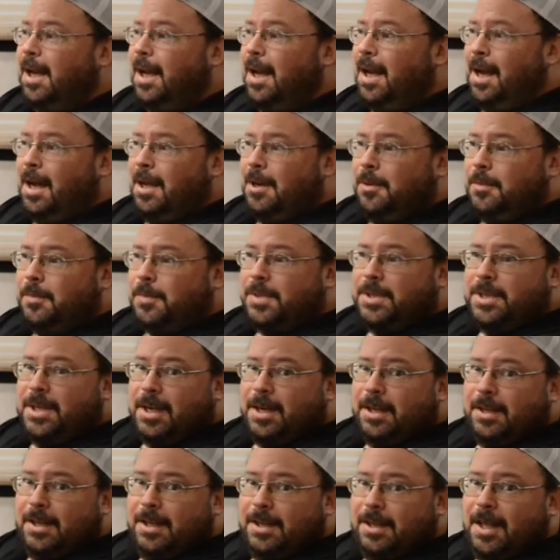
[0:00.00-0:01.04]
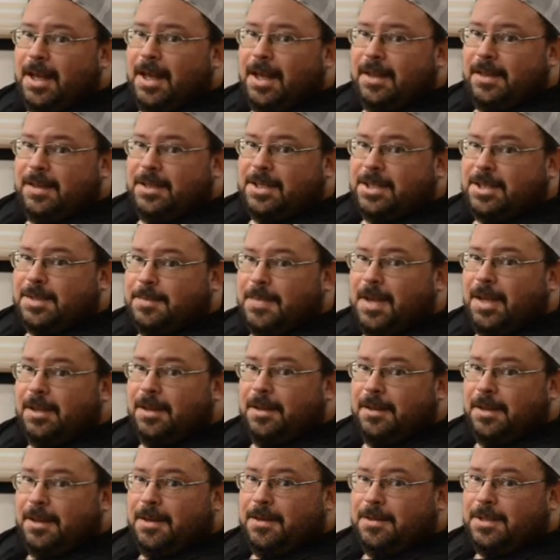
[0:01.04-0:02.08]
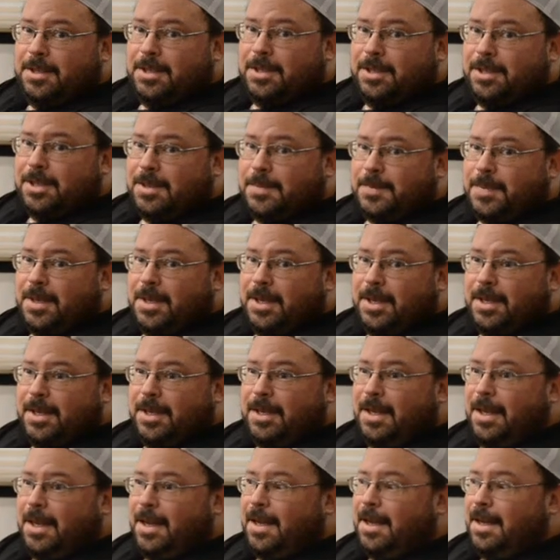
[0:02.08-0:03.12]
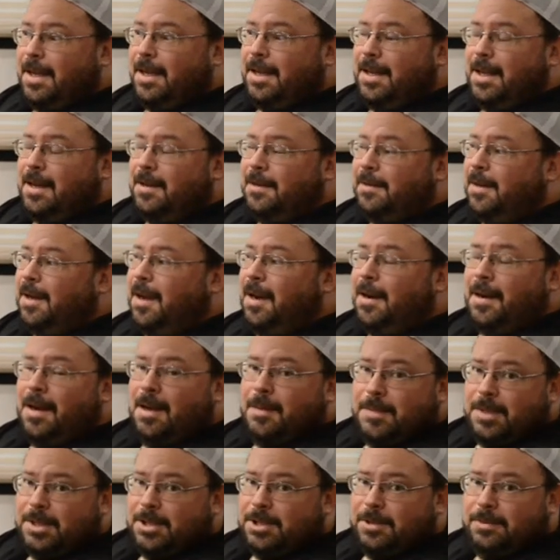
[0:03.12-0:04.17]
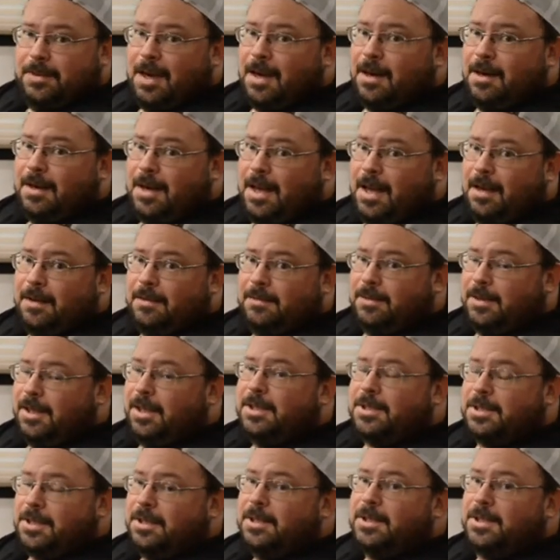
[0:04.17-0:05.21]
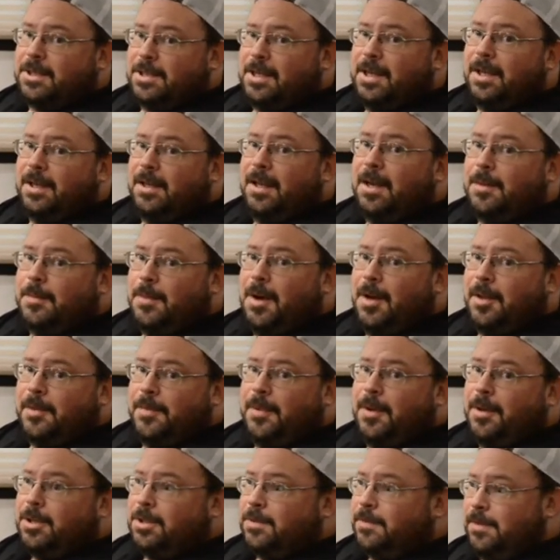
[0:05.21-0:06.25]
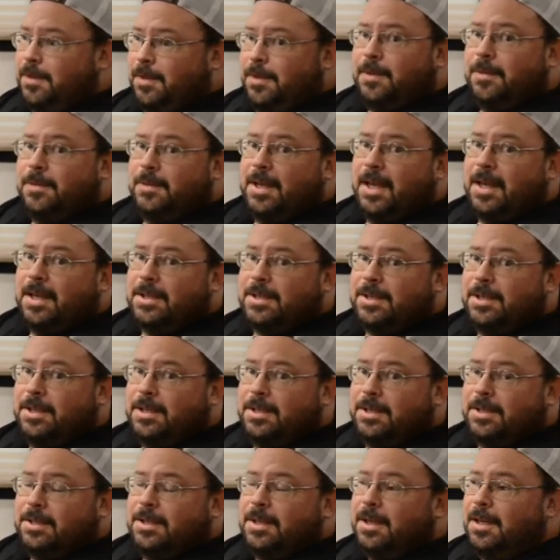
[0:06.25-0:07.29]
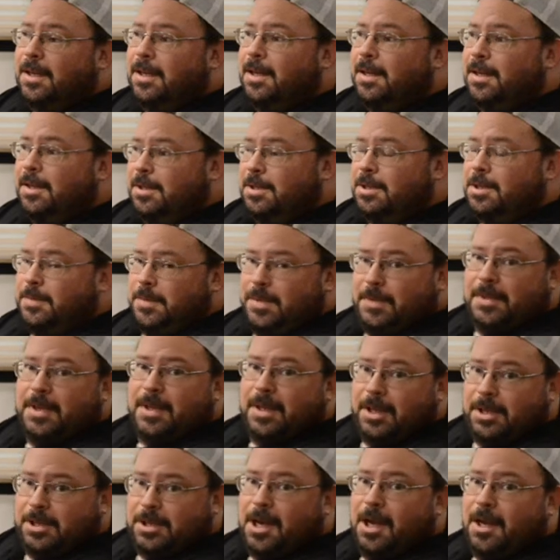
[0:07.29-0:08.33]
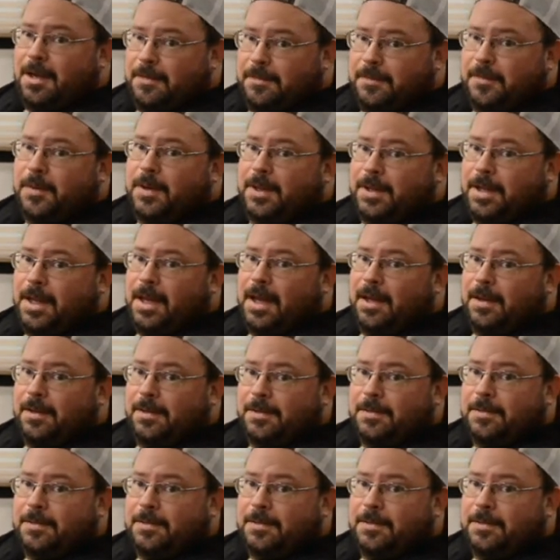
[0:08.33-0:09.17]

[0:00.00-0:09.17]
I don't particularly like the smell of those in the spring, and I don't care how much you air it out, it's going to stink like mothballs for the whole next season, so we really try and avoid that.